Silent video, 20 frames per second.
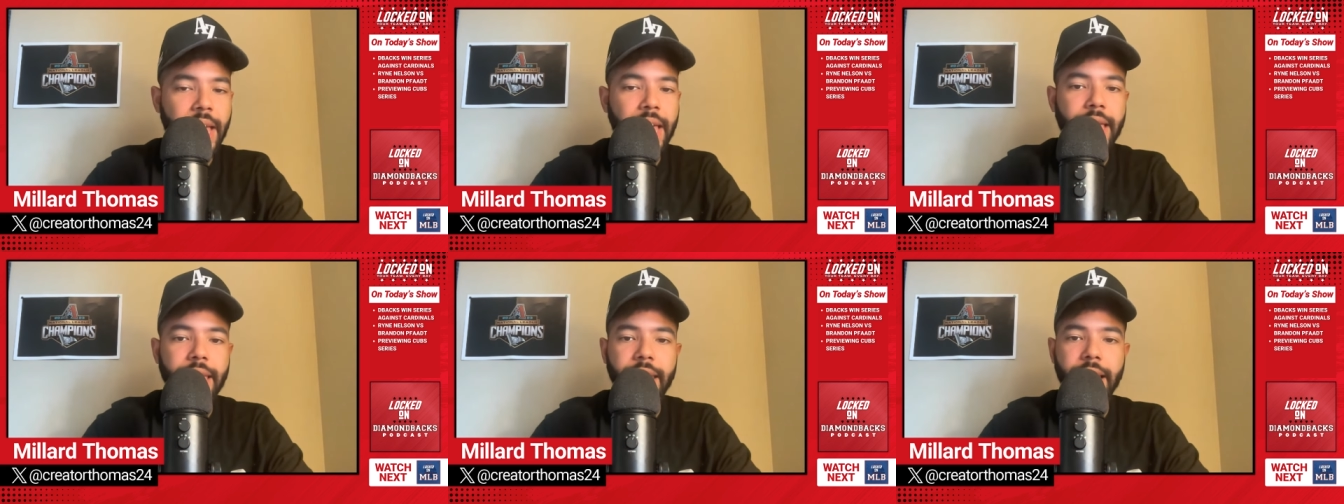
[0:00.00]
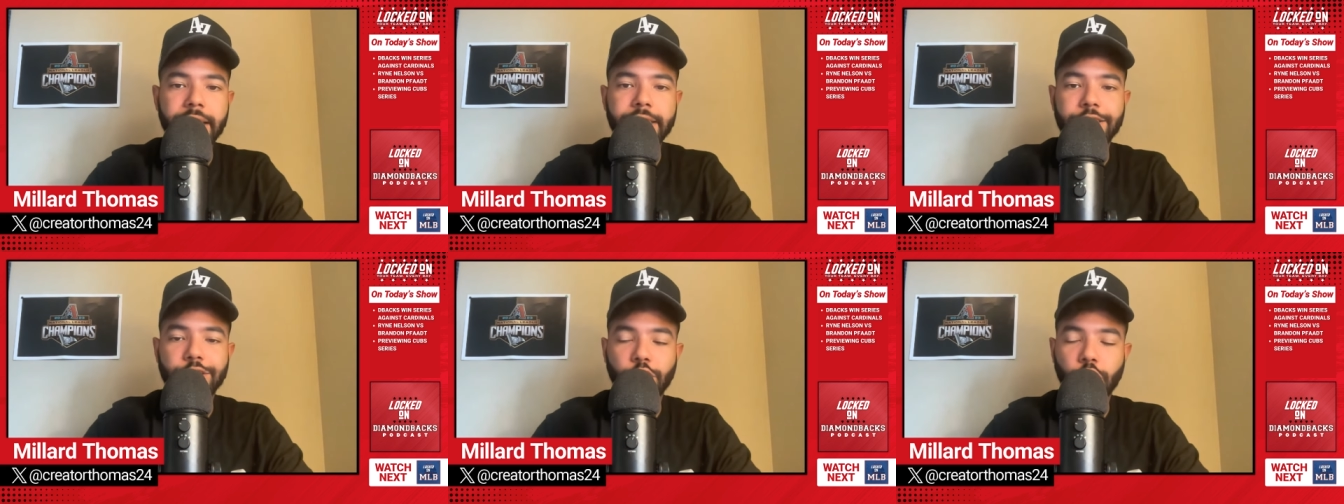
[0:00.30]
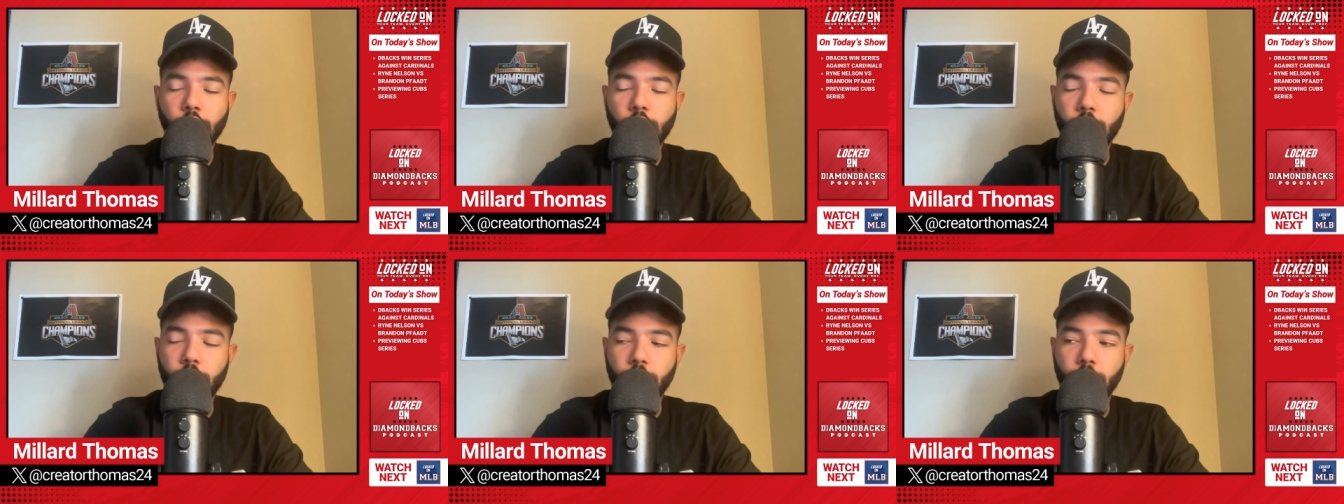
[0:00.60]
Yes, they're
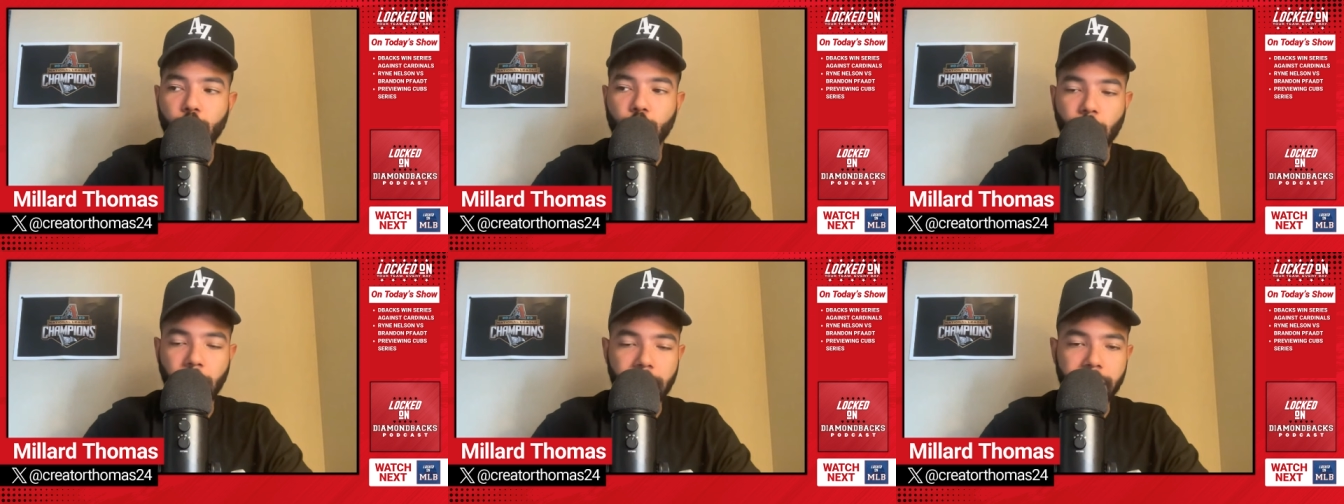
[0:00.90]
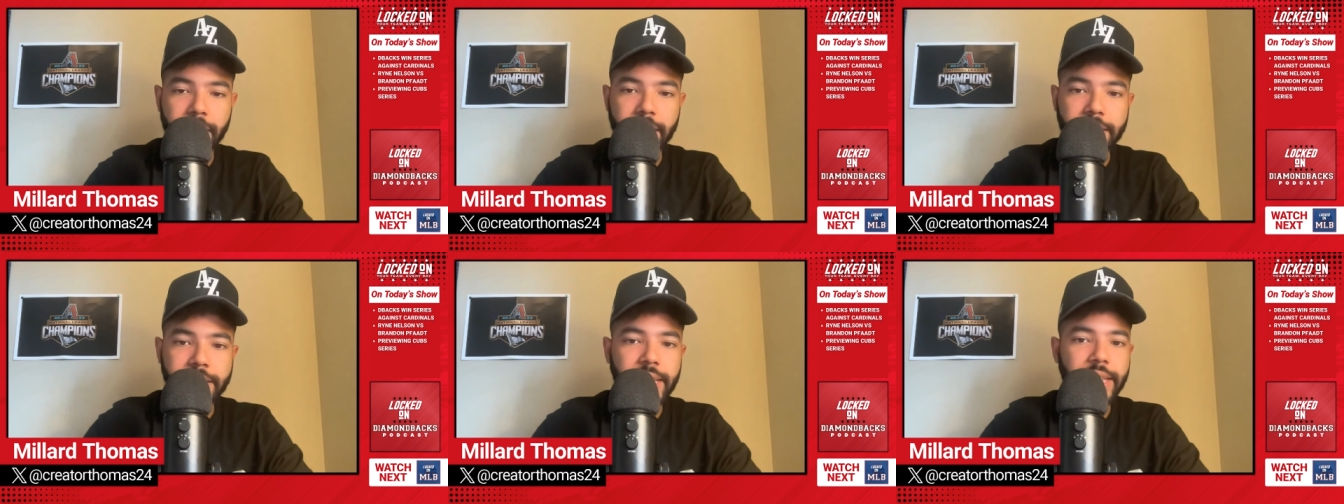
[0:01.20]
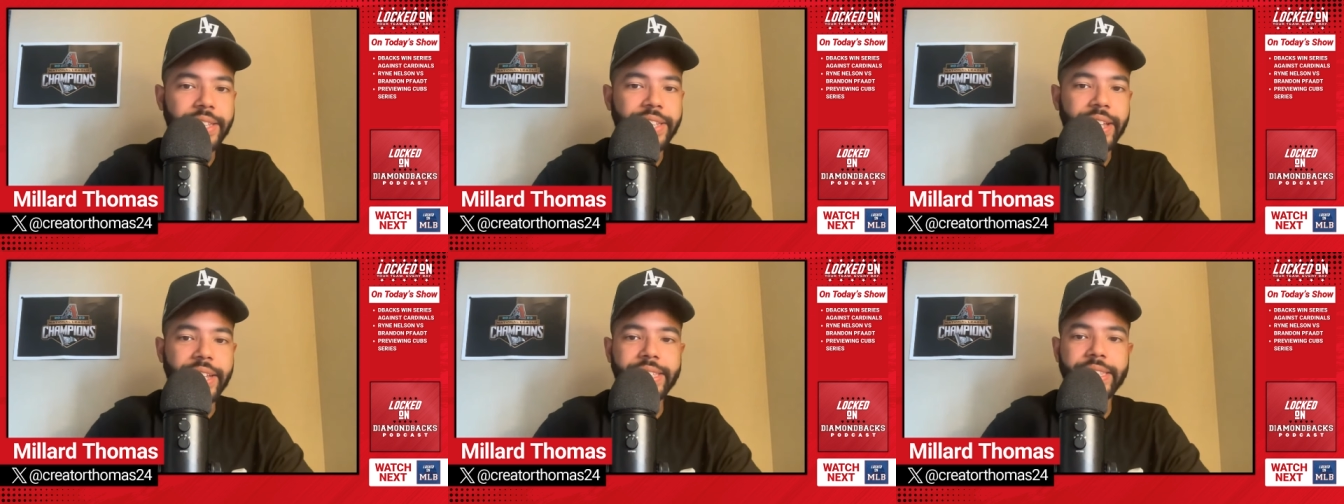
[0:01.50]
all righties.
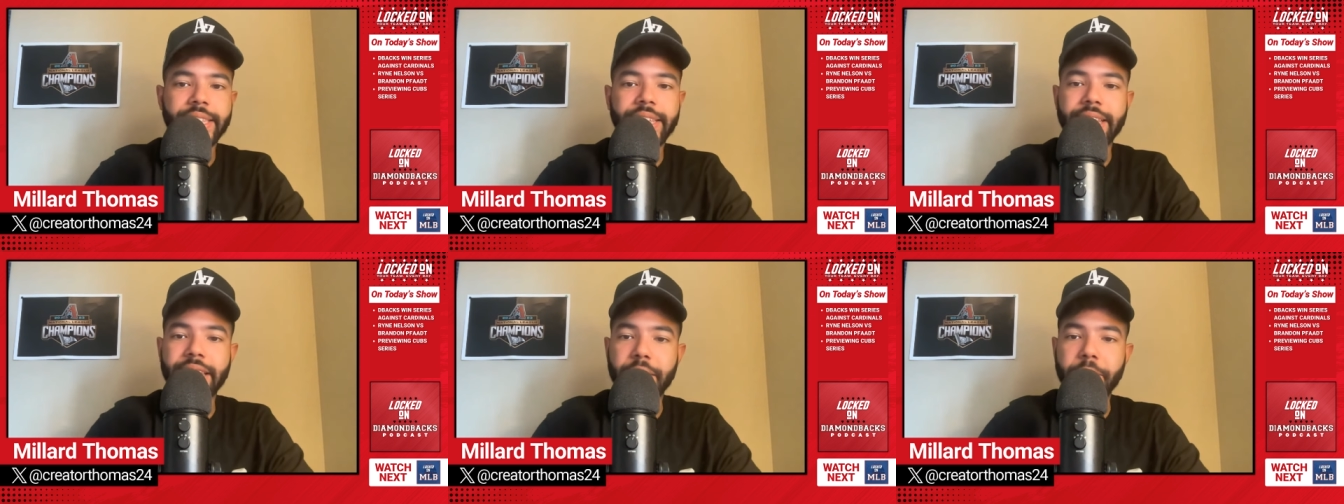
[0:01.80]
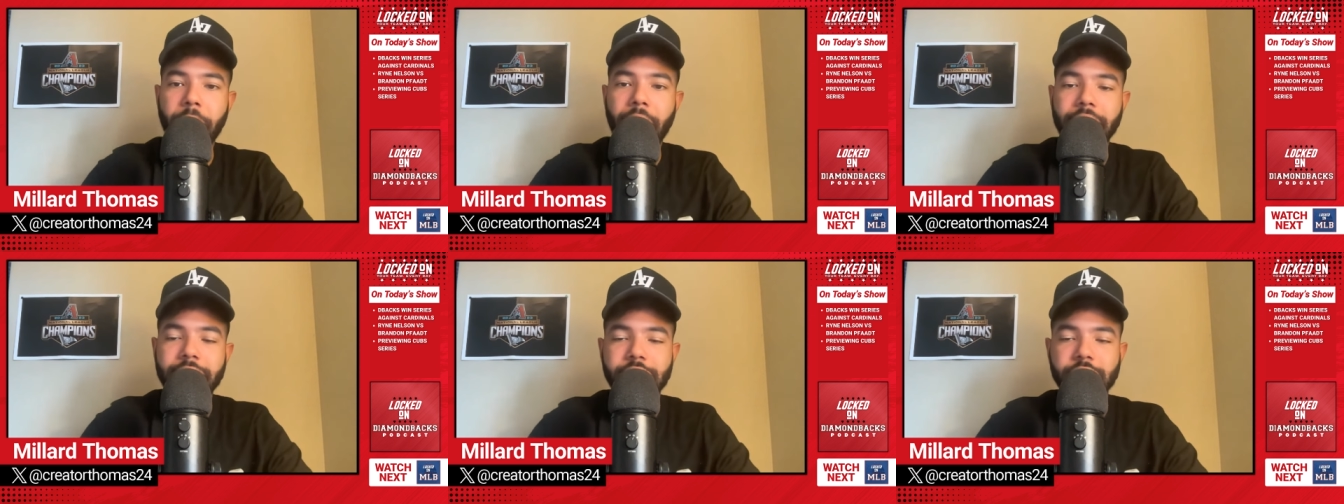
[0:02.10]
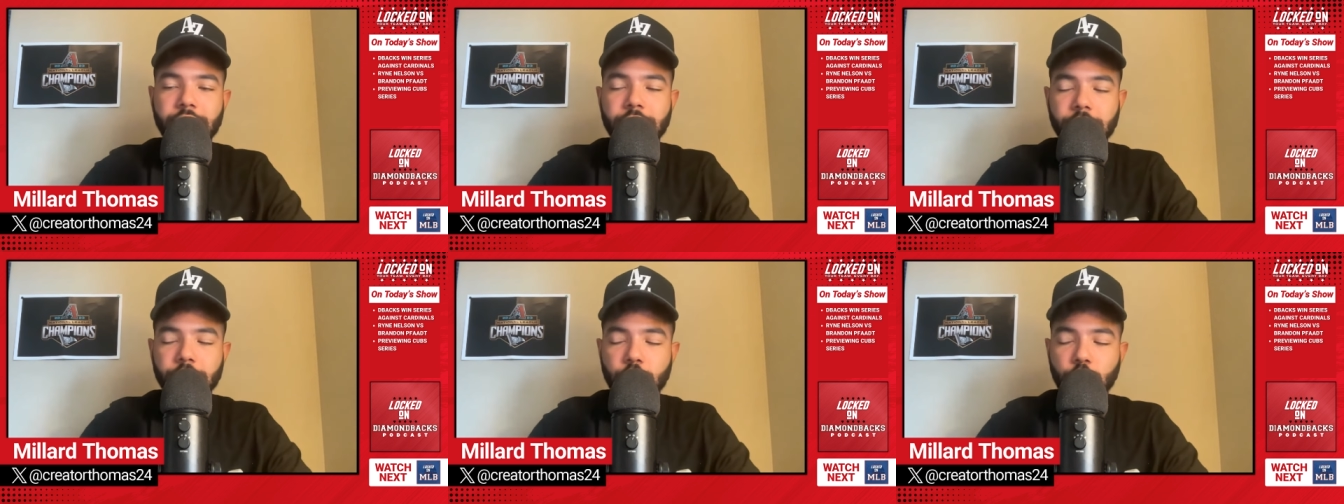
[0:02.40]
Yes, the D-backs
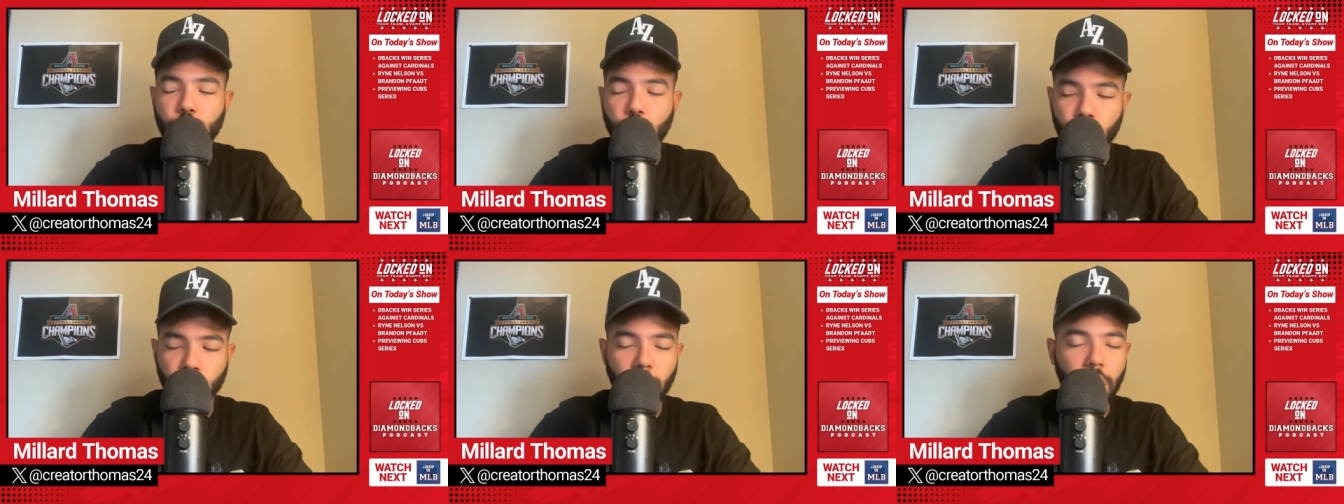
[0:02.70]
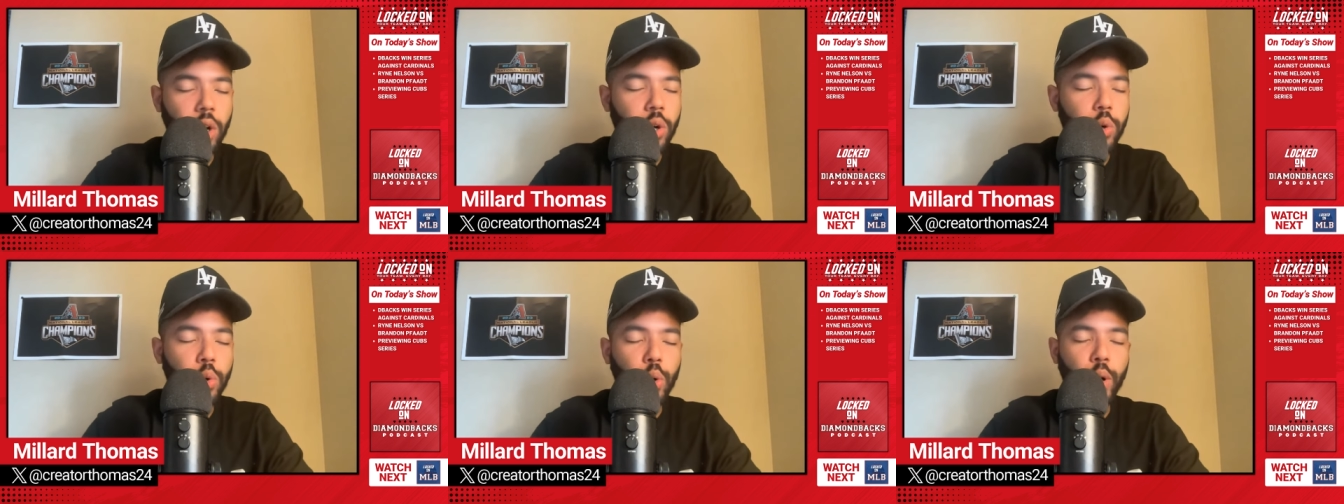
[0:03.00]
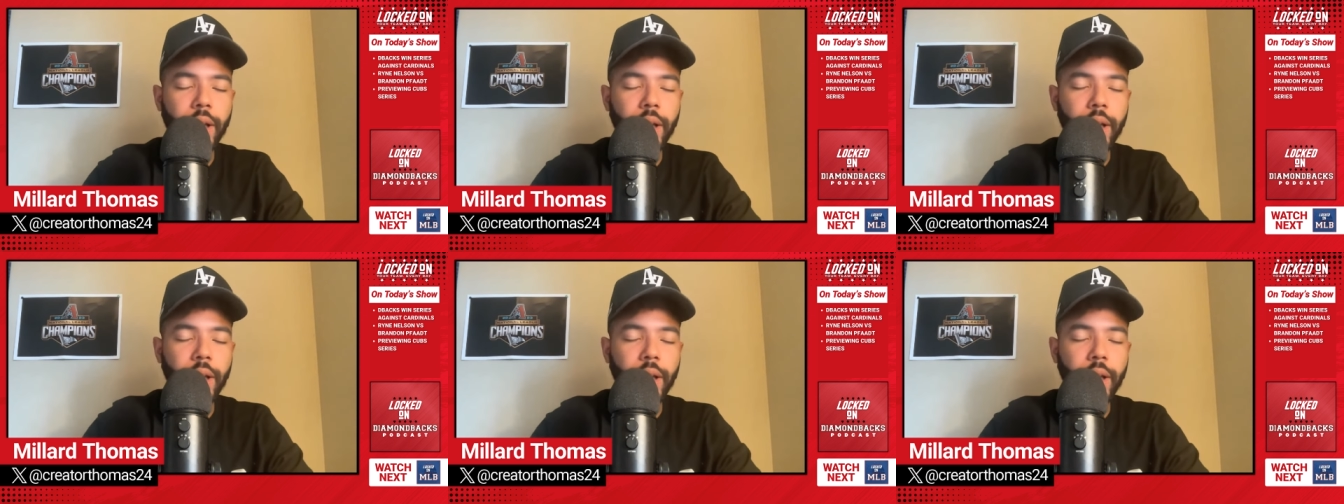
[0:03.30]
struggle